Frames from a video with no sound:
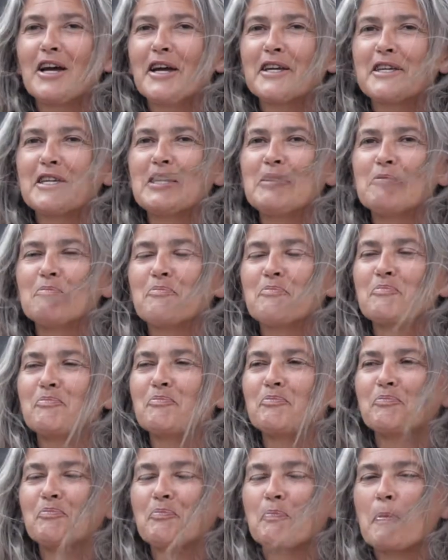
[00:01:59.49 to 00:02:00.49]
I keep
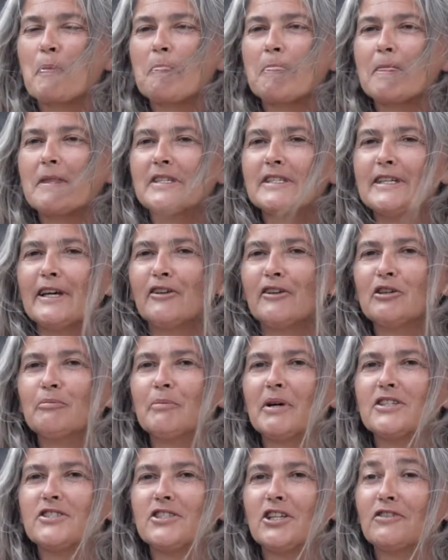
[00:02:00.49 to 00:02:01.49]
telling
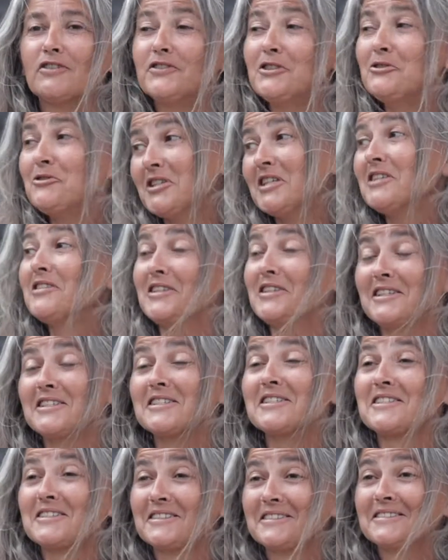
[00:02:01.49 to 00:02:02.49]
myself, "You did
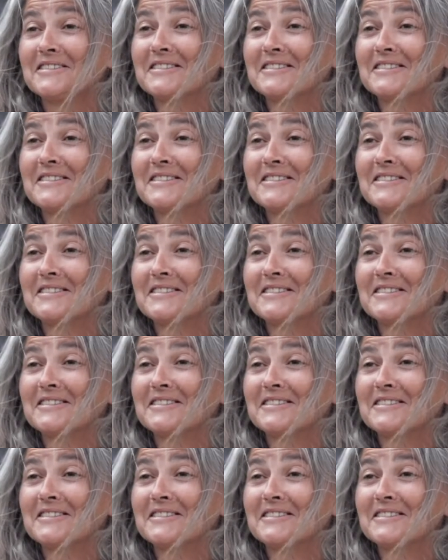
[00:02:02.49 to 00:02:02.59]
this.